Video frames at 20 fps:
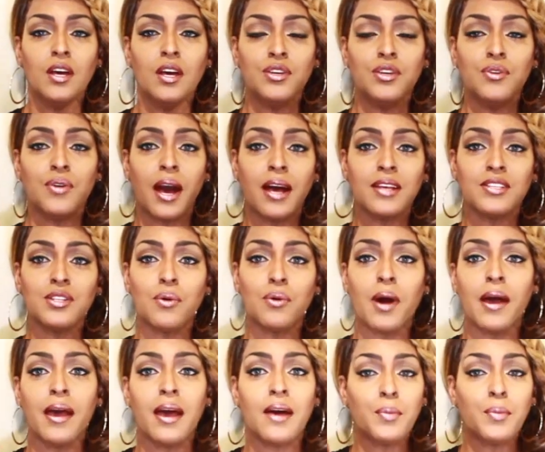You guys know
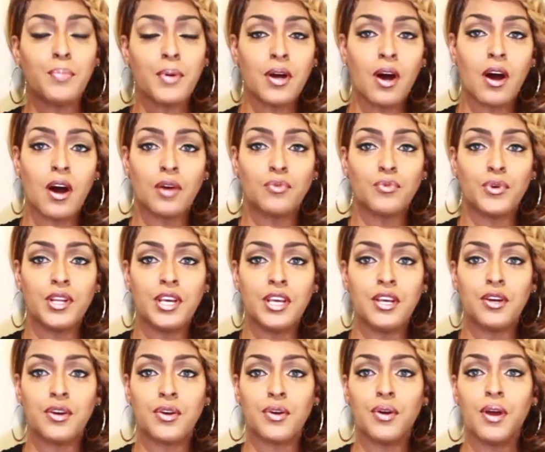I have the pecan one
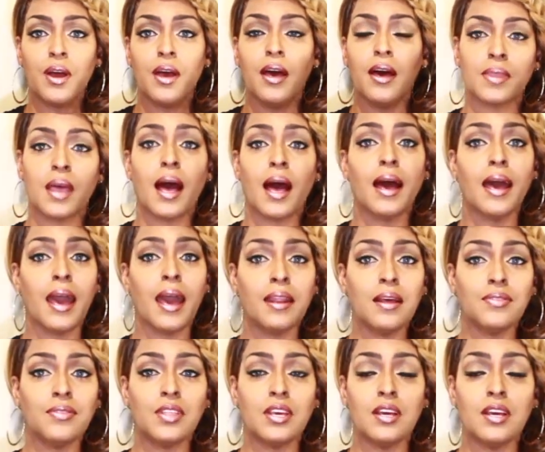here. I
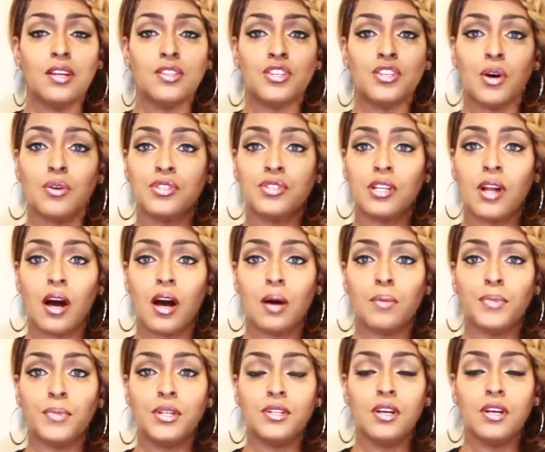added the toasted
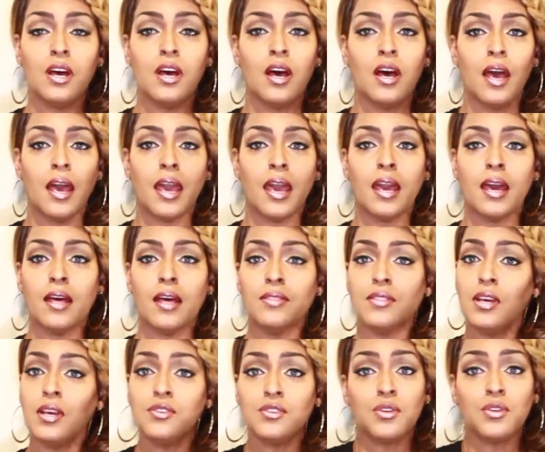almond,
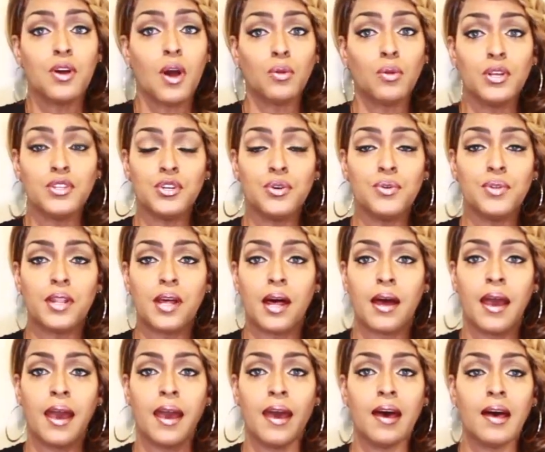and these are the only two that I
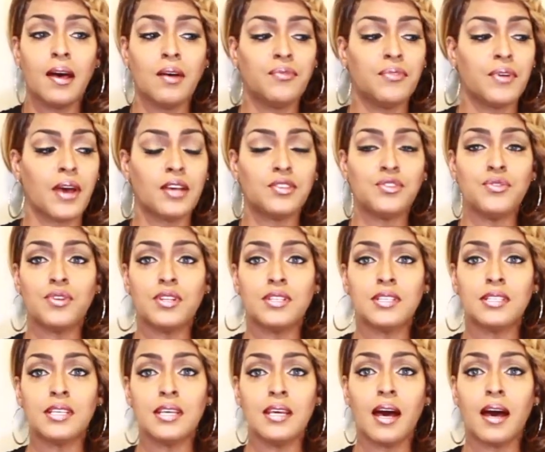have. As you can
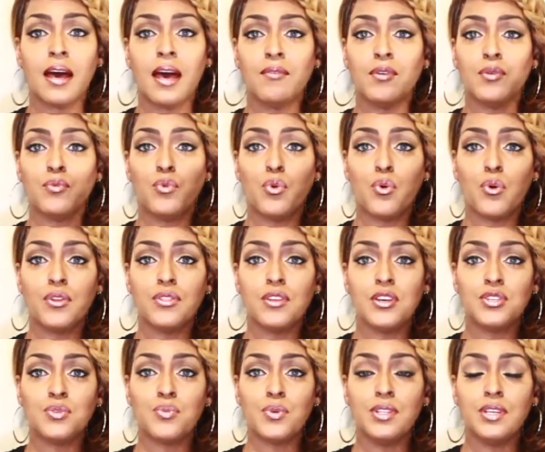see, I haven't worn
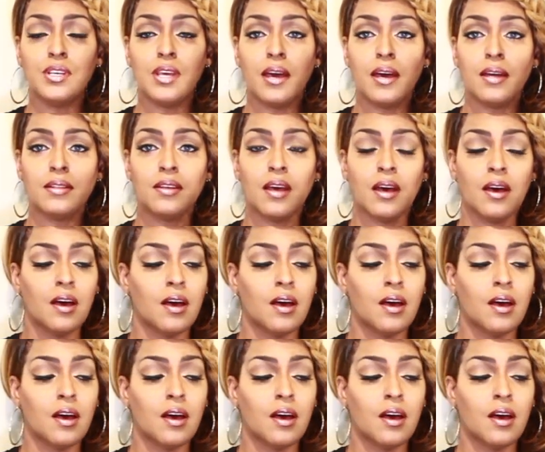this one yet.